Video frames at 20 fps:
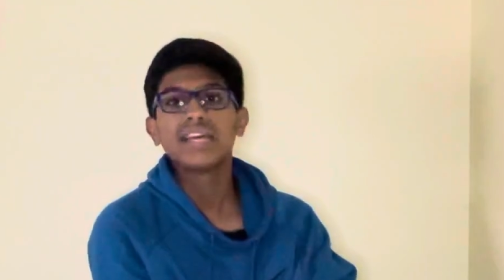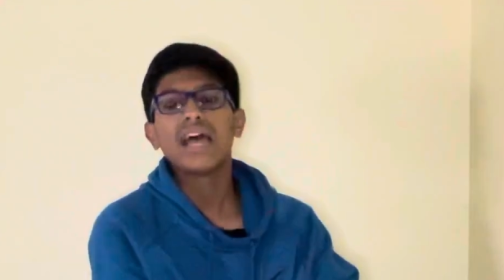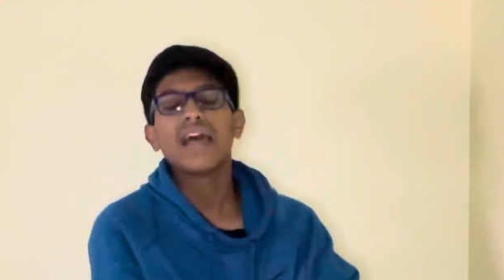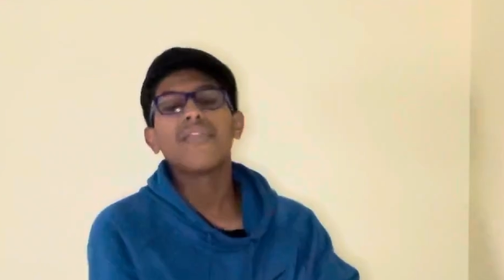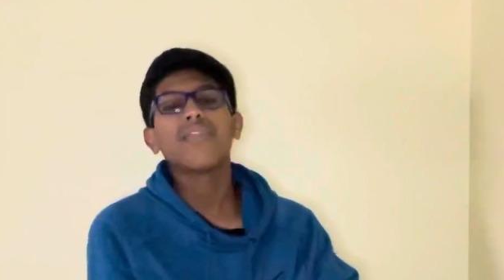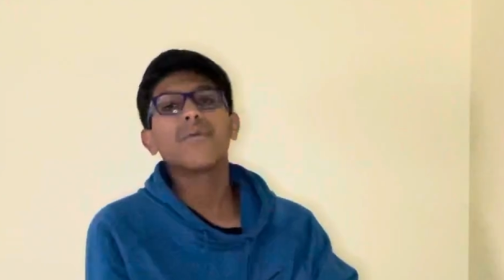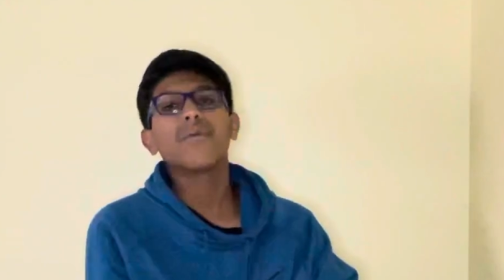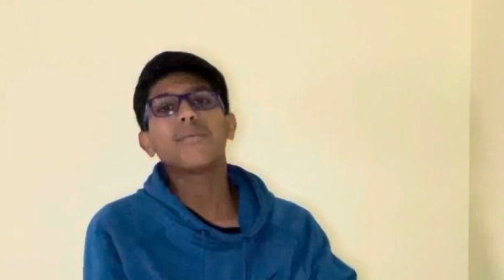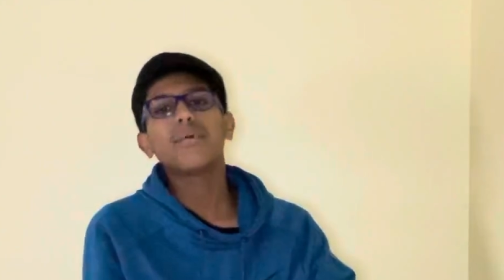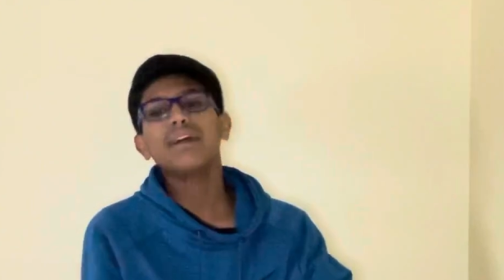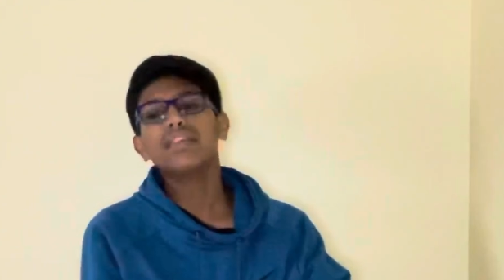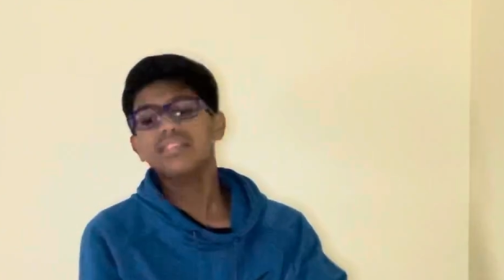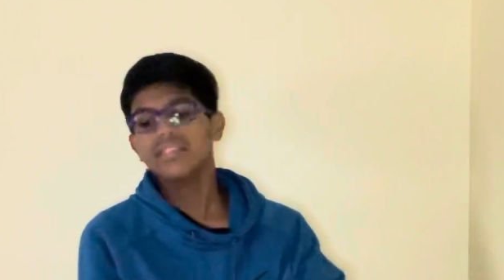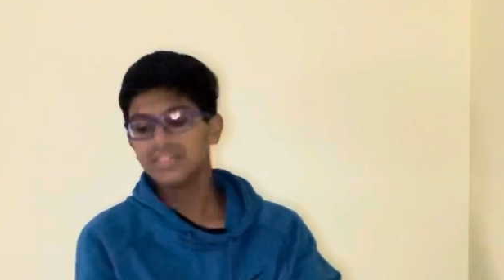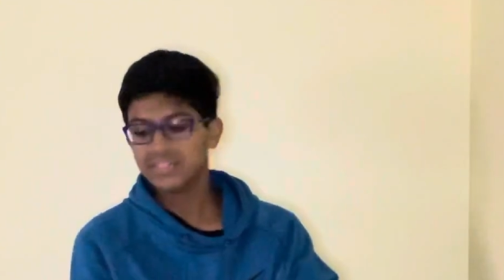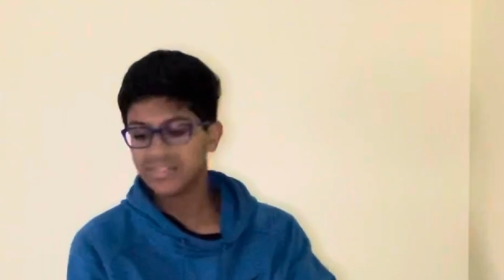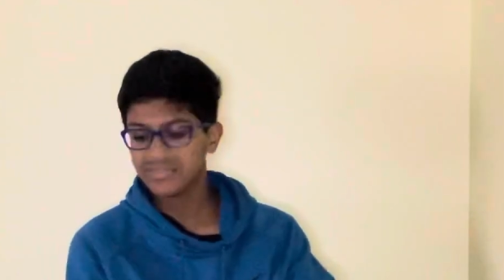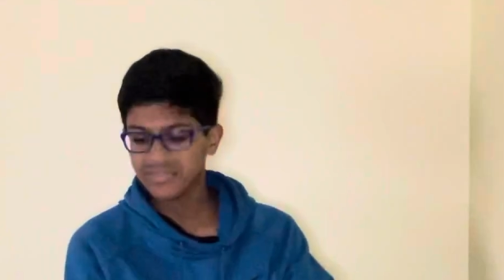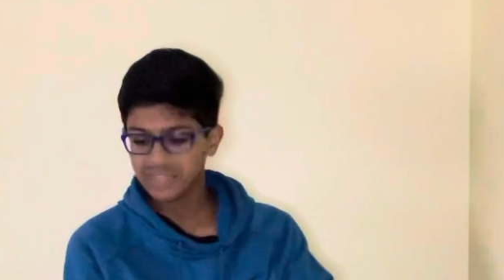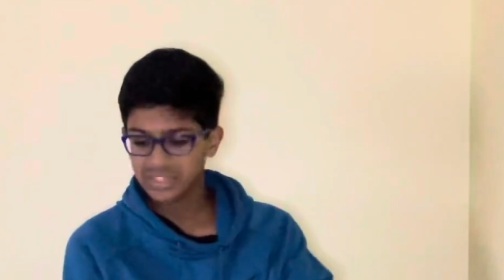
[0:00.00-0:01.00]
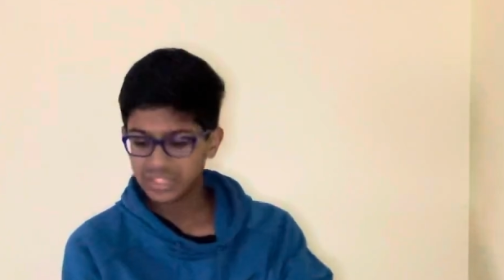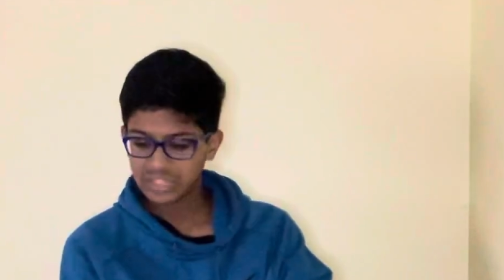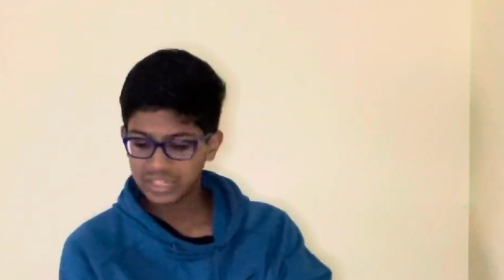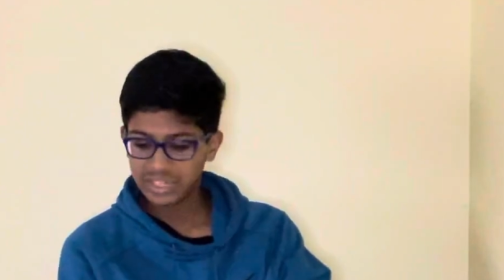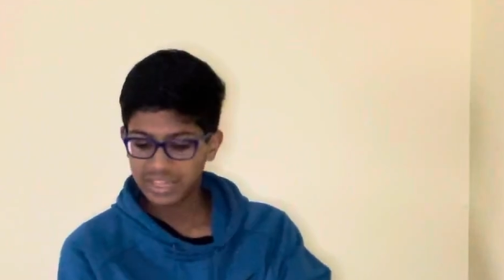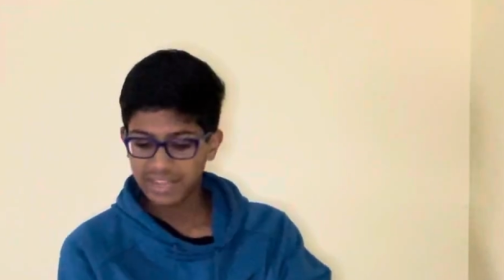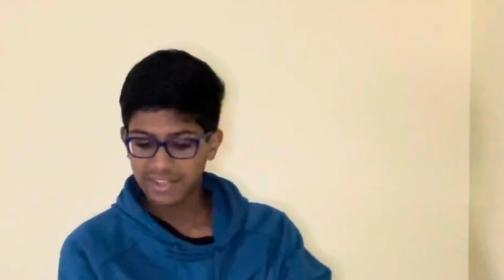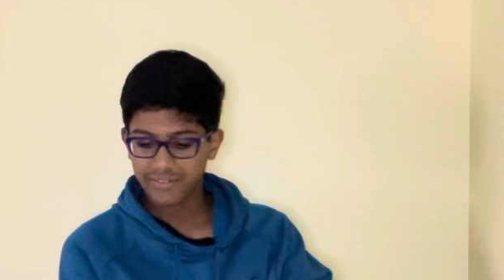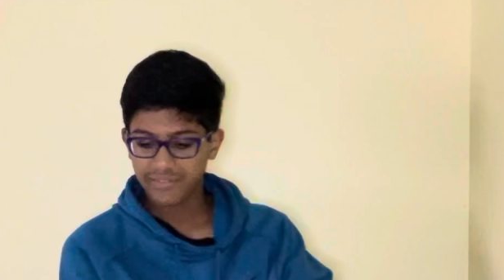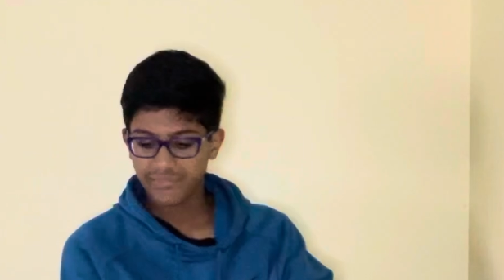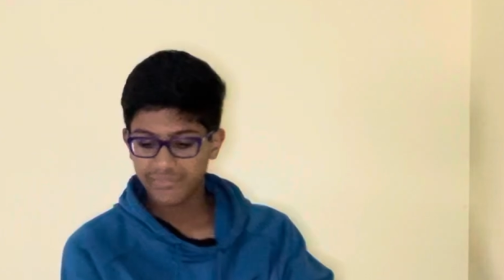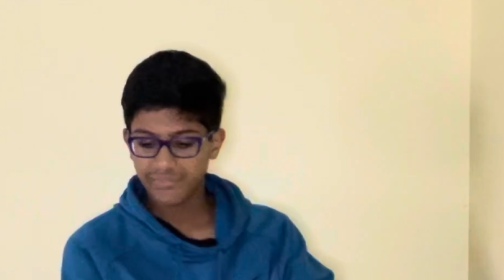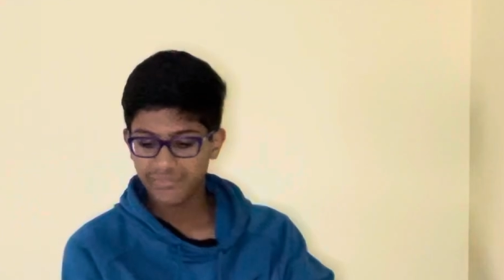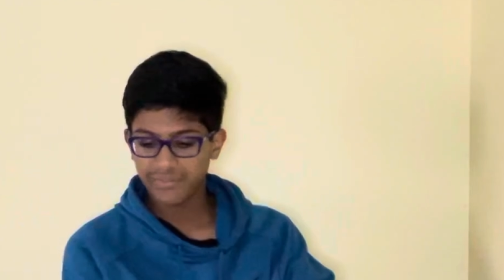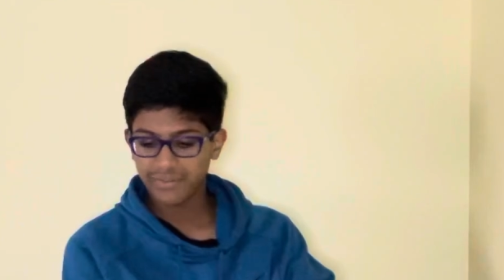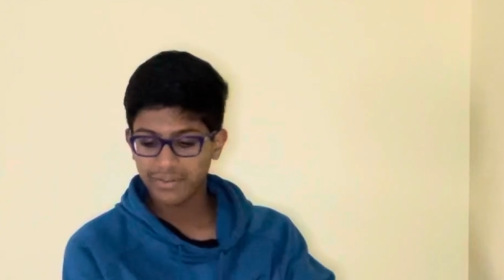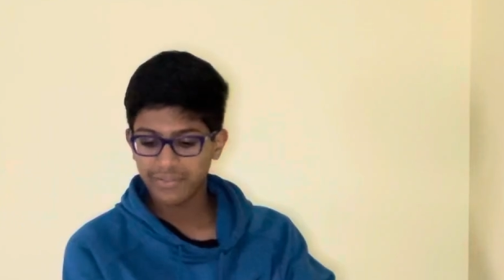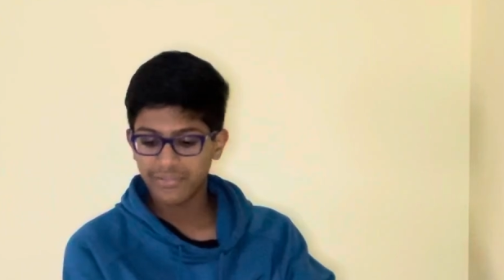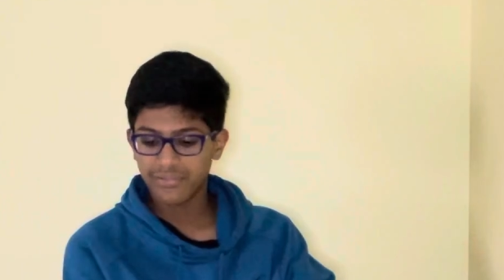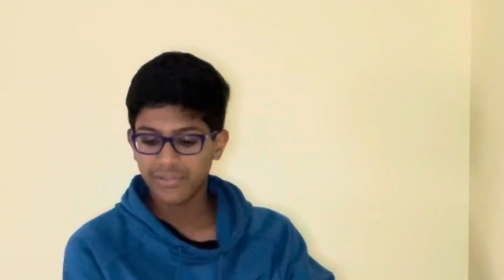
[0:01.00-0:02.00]
and the Western division had
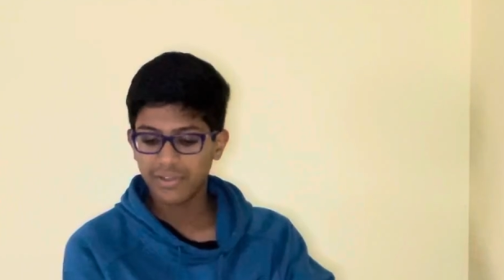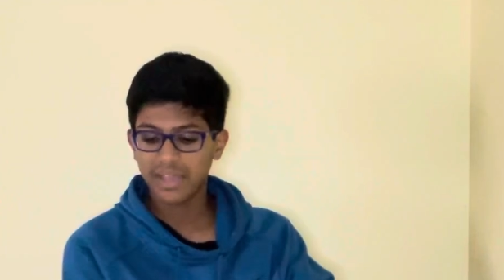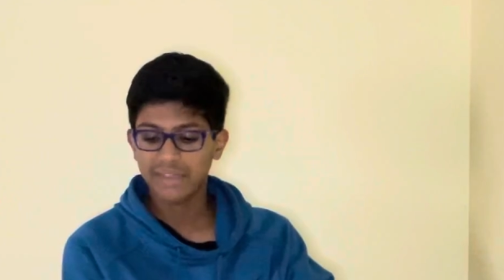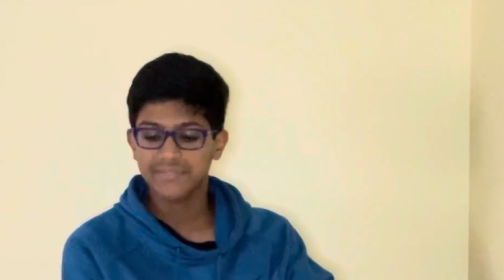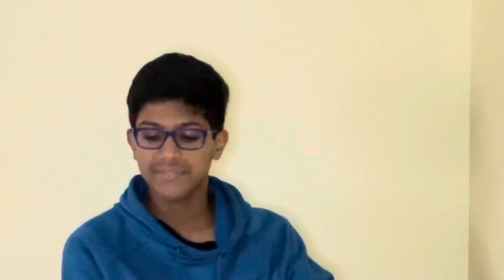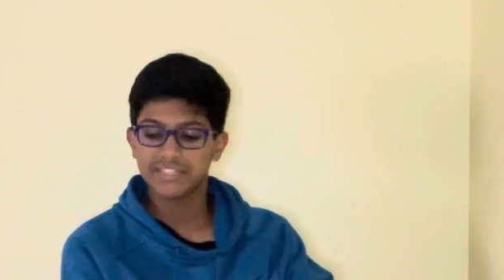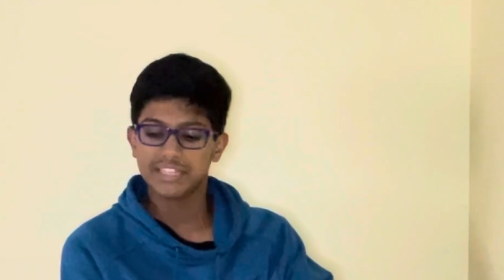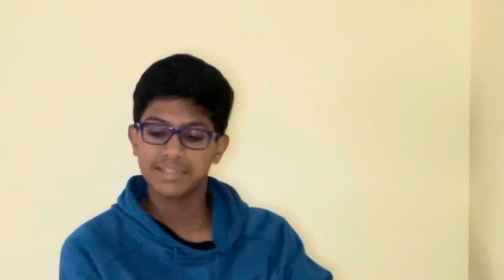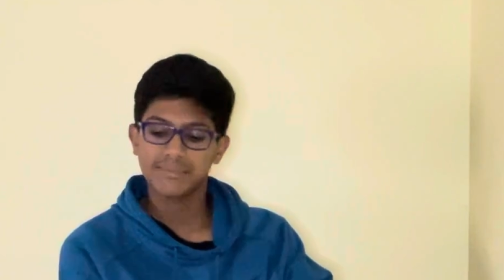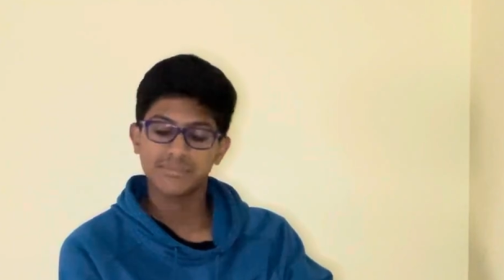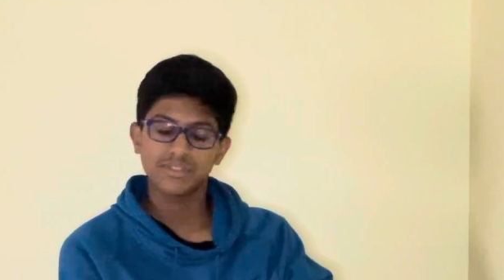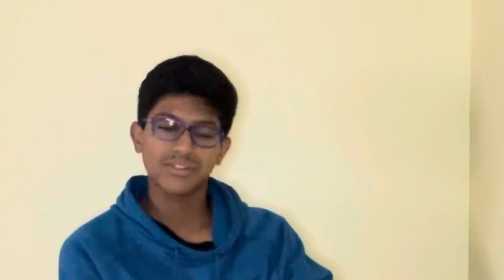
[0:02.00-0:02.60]
5 teams.